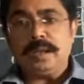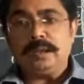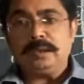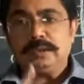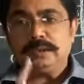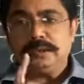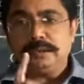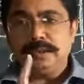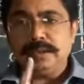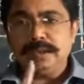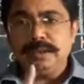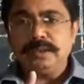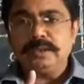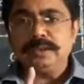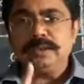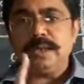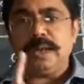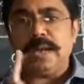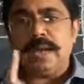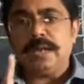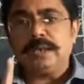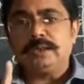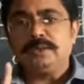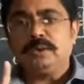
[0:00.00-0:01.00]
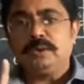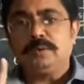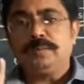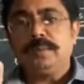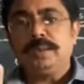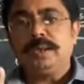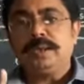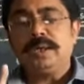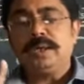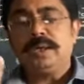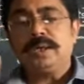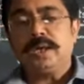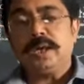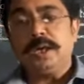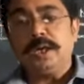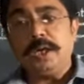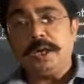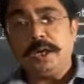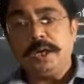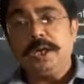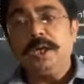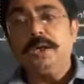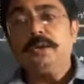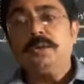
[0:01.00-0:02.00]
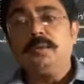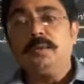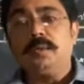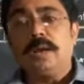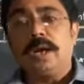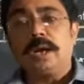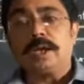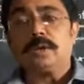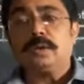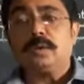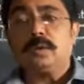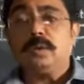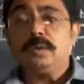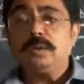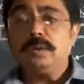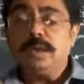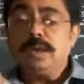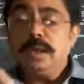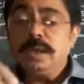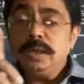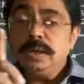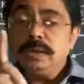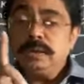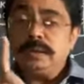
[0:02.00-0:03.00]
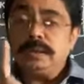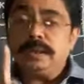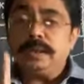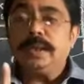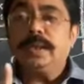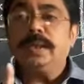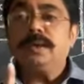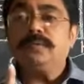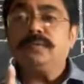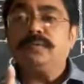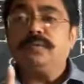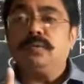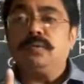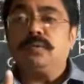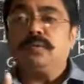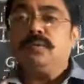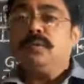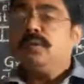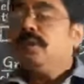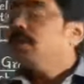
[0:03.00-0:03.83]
Since s orbital contain 2 electron, therefore